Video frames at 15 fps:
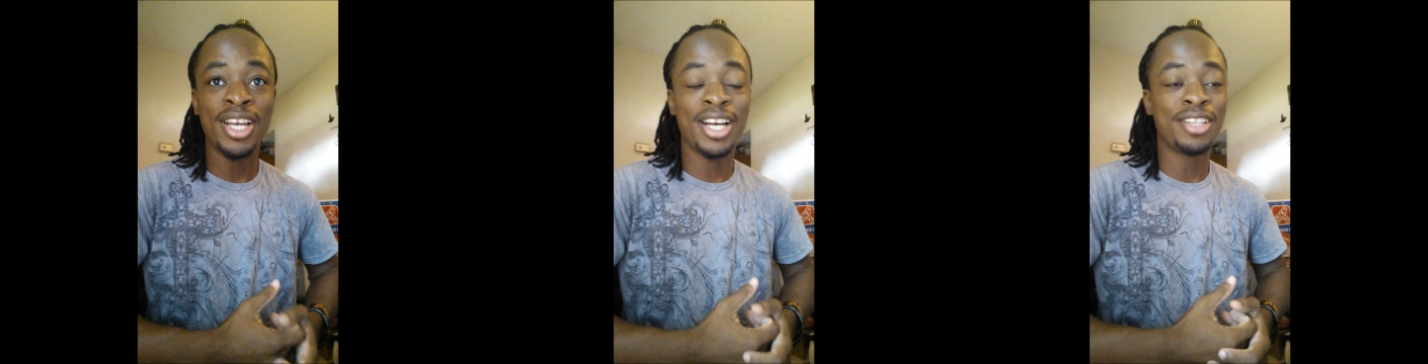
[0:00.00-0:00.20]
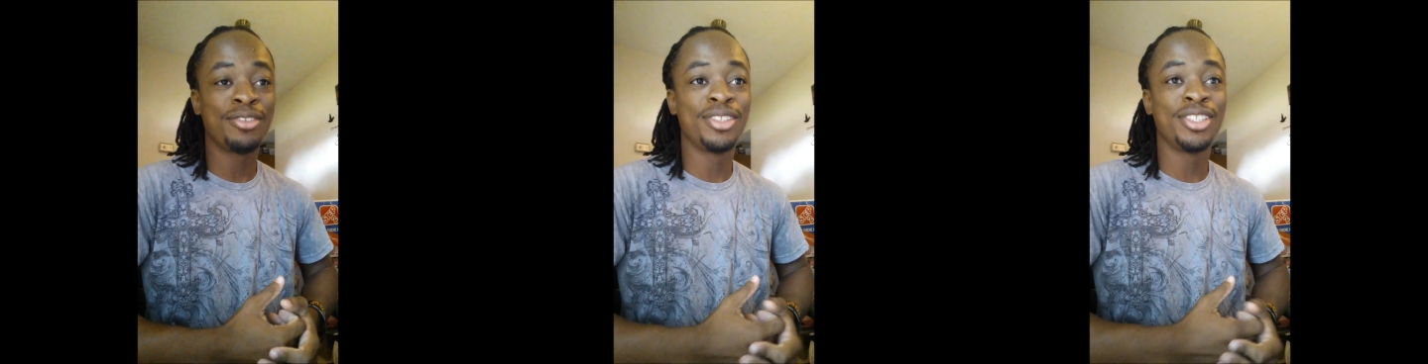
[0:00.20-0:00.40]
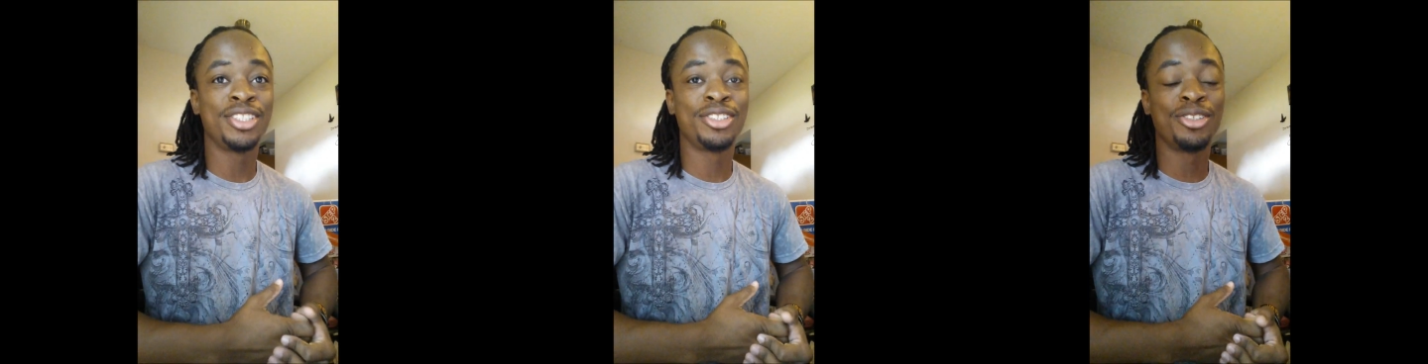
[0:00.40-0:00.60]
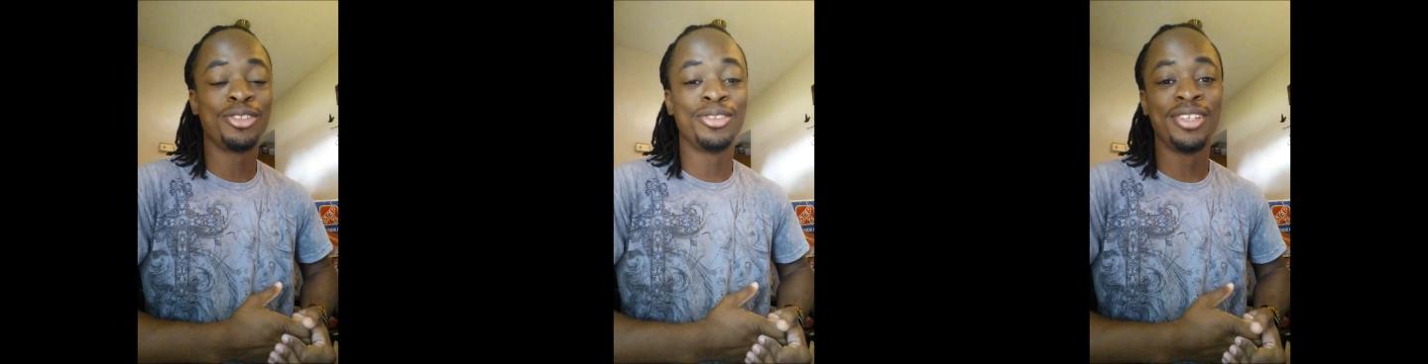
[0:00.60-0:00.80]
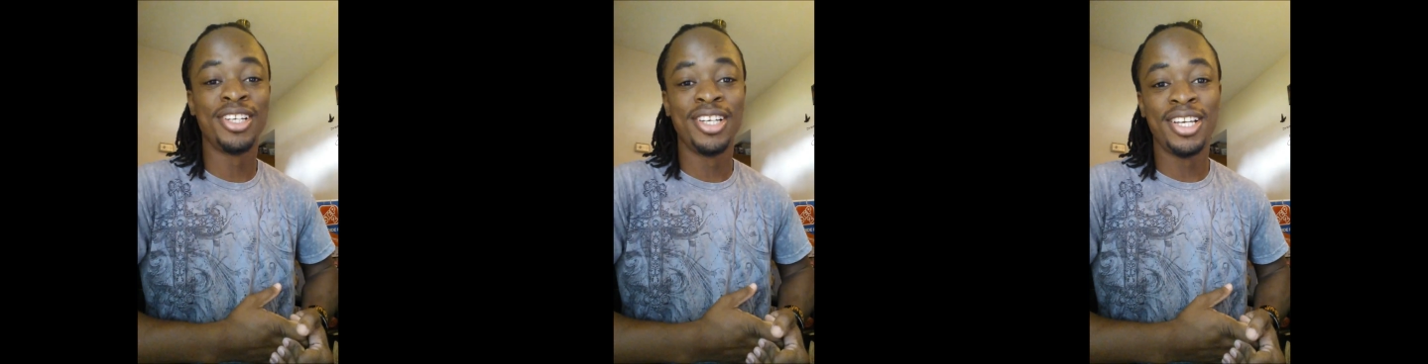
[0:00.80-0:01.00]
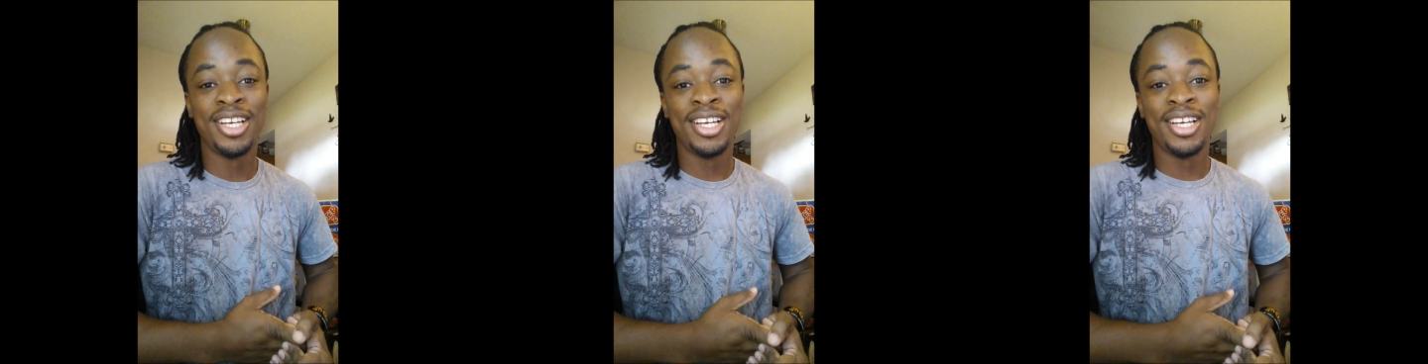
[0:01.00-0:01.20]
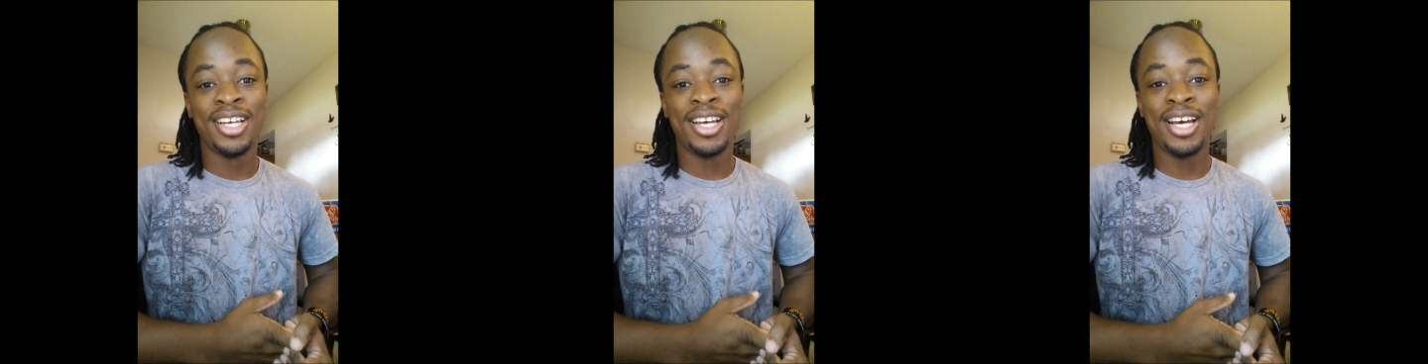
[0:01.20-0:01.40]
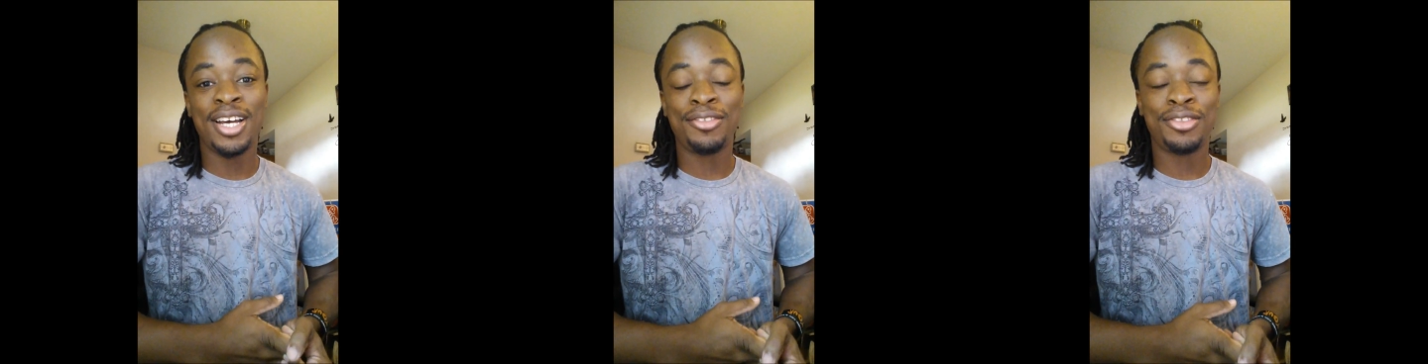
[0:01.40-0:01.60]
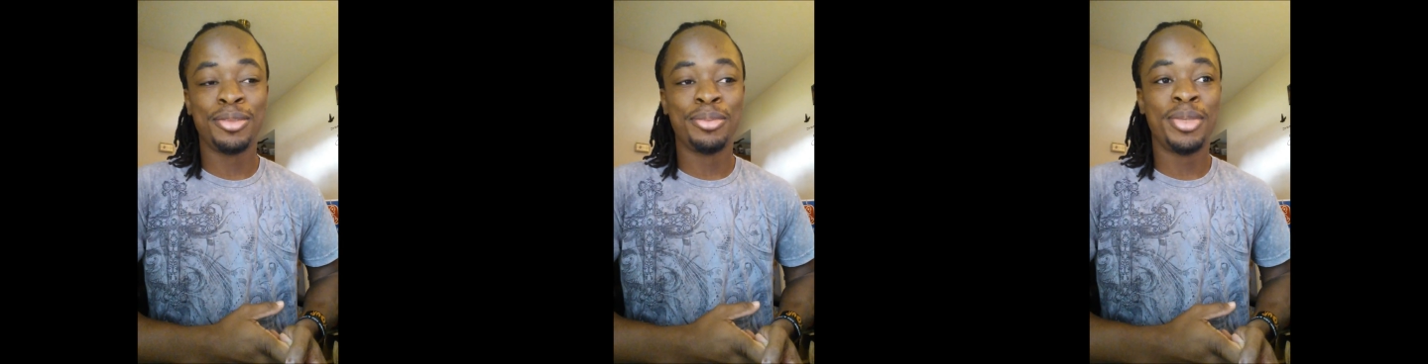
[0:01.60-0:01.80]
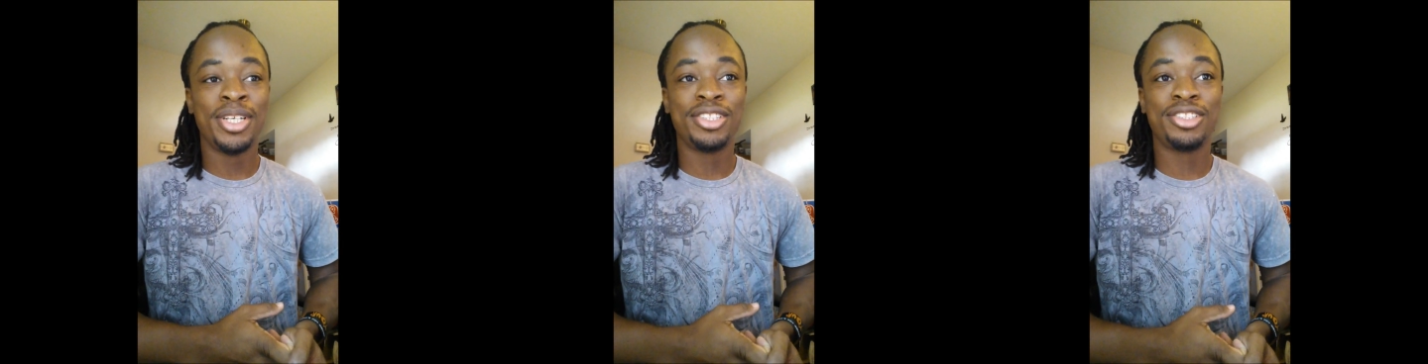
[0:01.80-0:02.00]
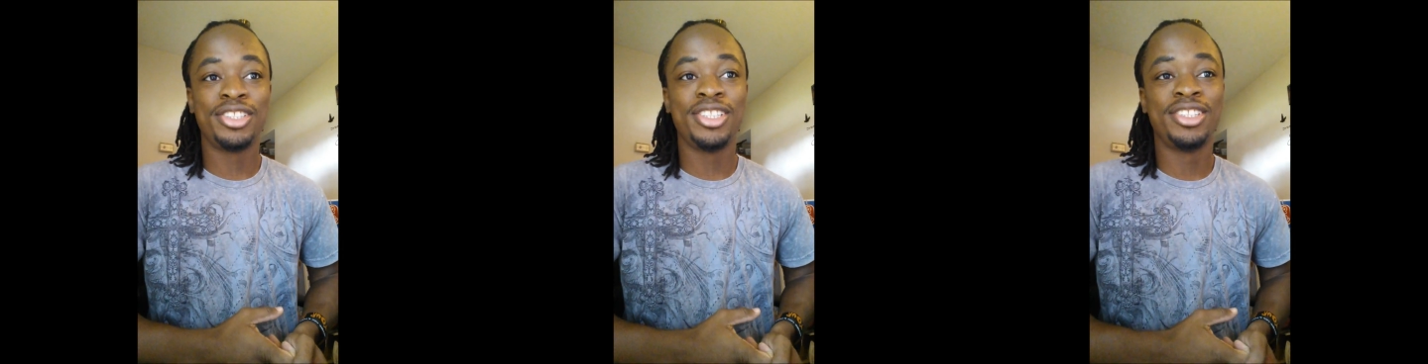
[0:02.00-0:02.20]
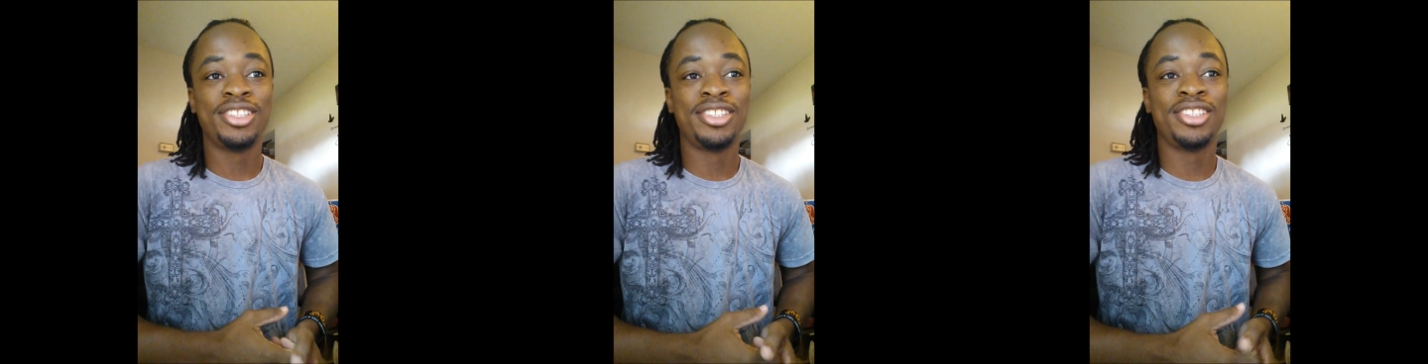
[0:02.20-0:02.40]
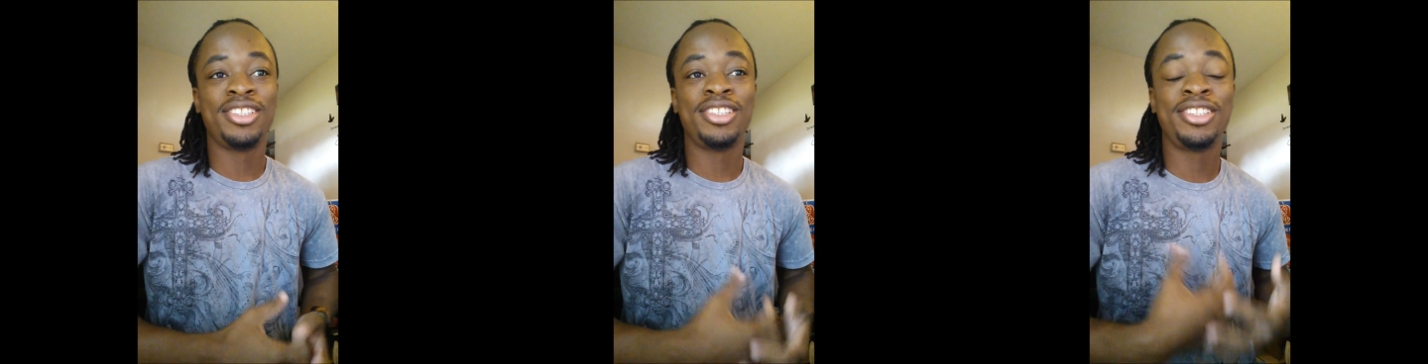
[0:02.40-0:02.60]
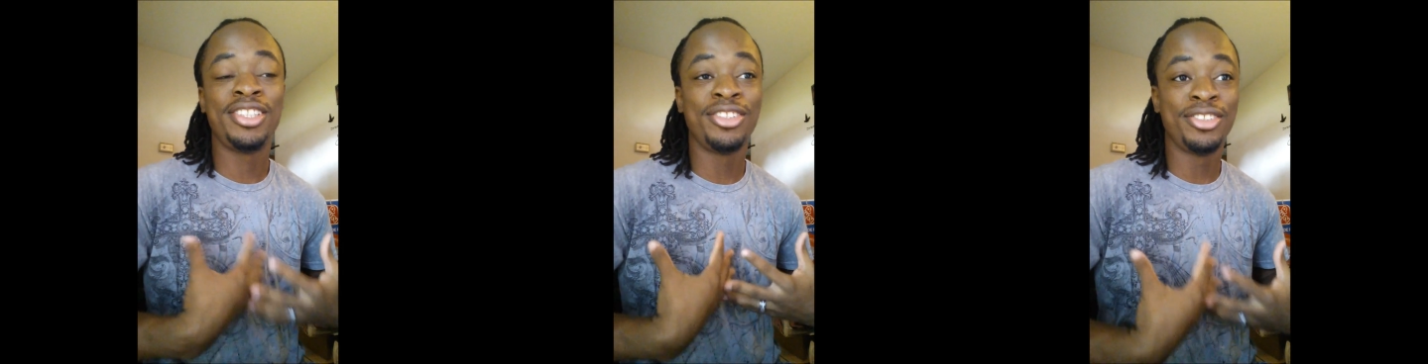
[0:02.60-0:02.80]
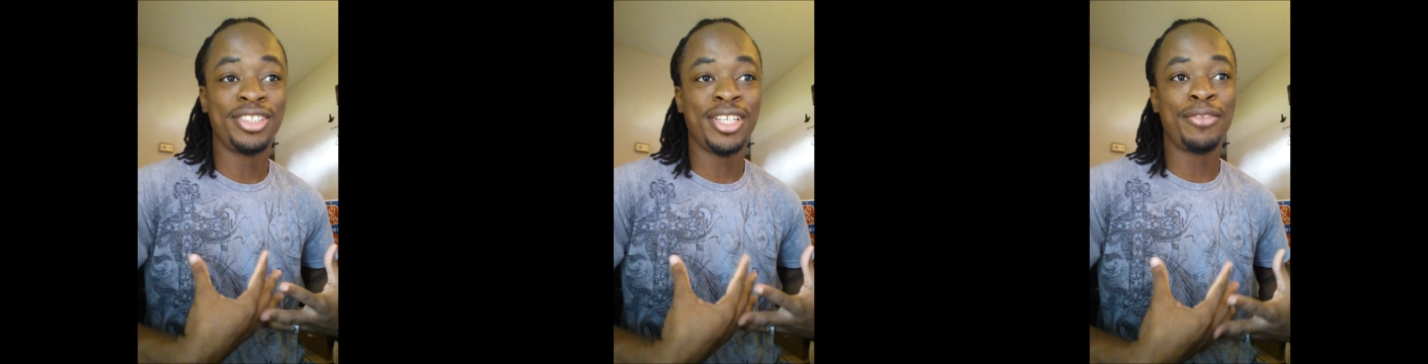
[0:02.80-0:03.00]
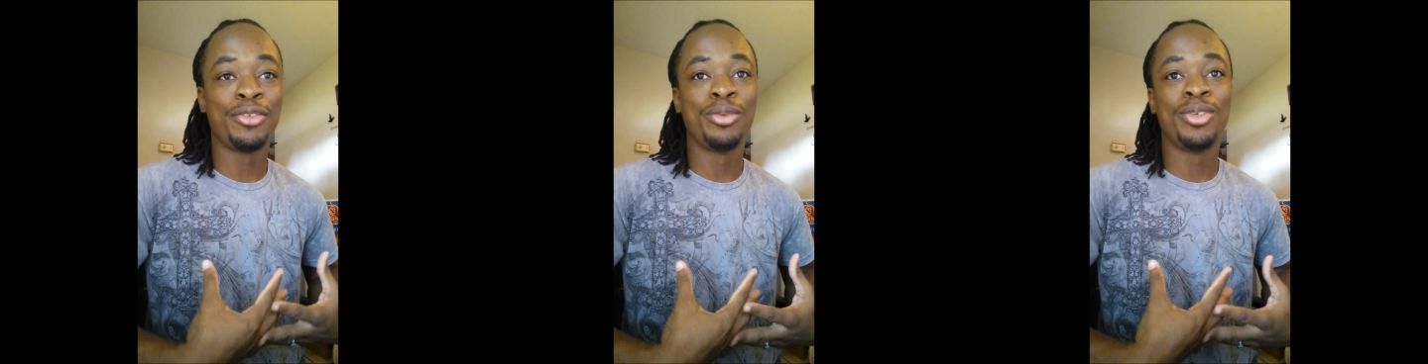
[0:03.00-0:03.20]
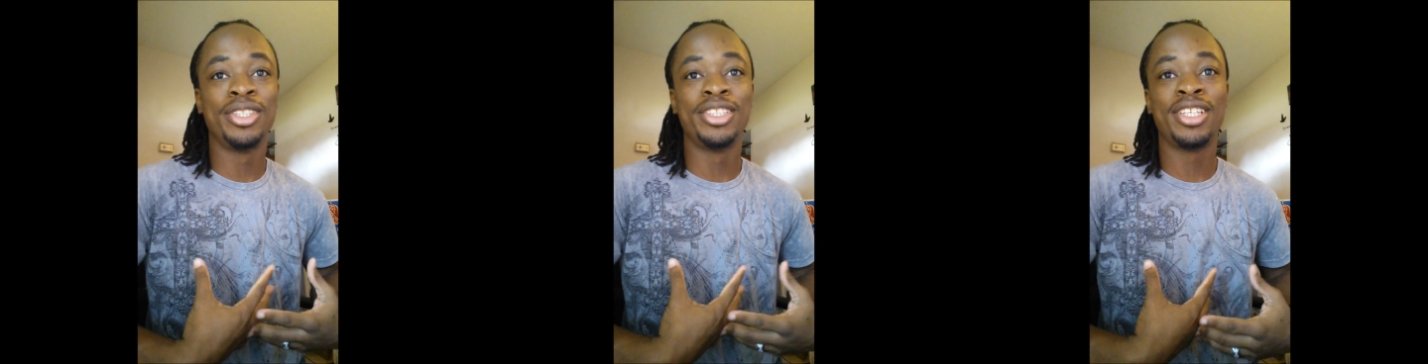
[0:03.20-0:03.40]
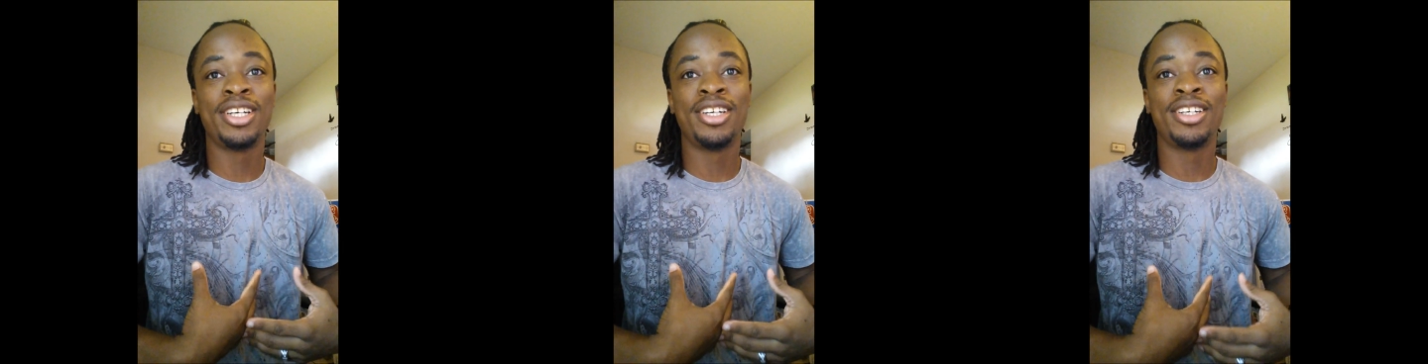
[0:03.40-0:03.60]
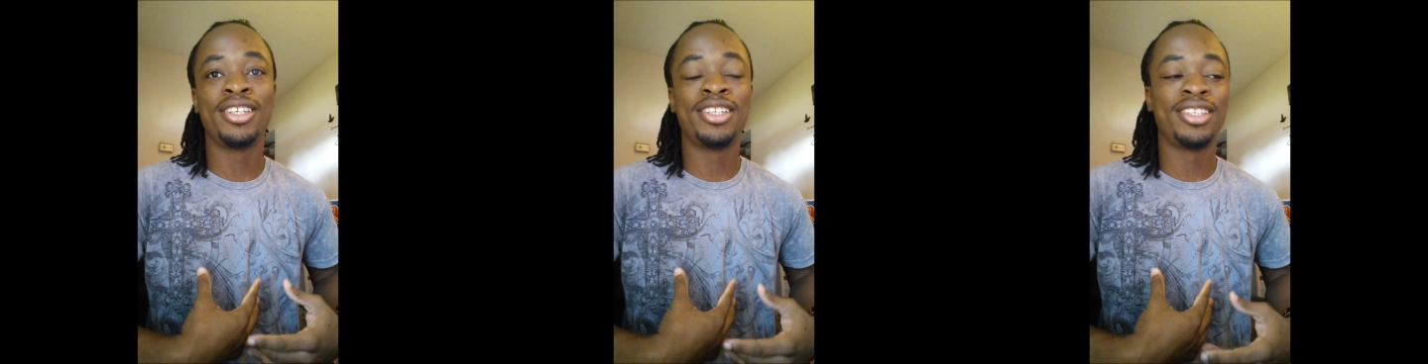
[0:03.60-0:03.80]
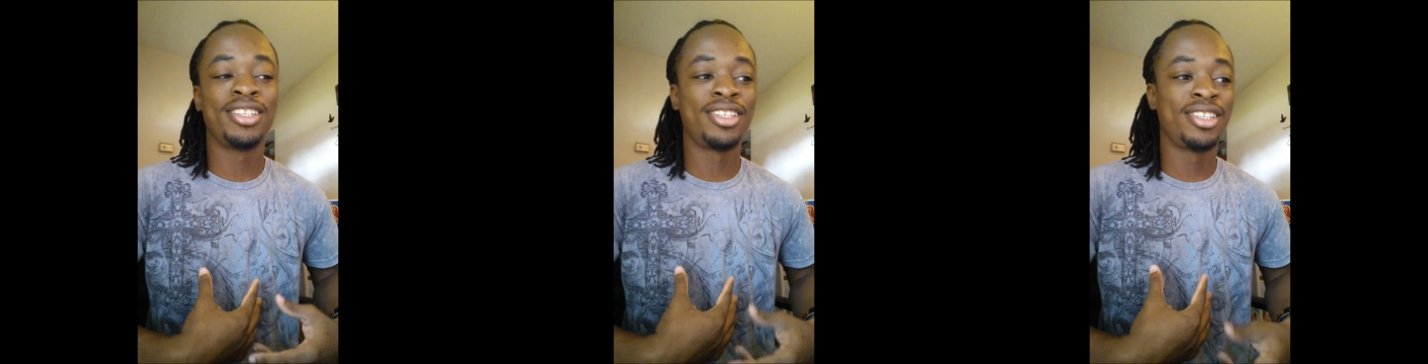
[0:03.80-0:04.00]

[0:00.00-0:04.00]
either way. So after Ban steals steals everyone's uh,